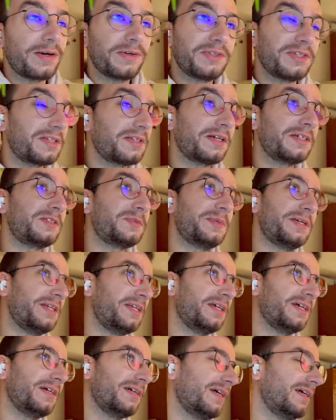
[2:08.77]
the
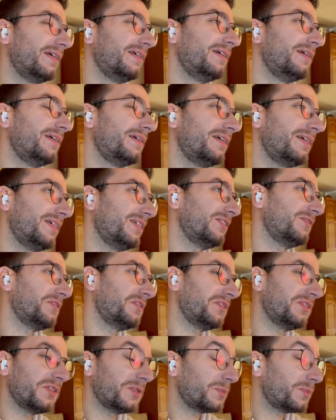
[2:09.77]
Tasmania is very
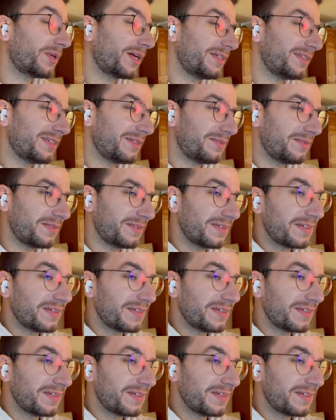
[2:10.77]
surprising.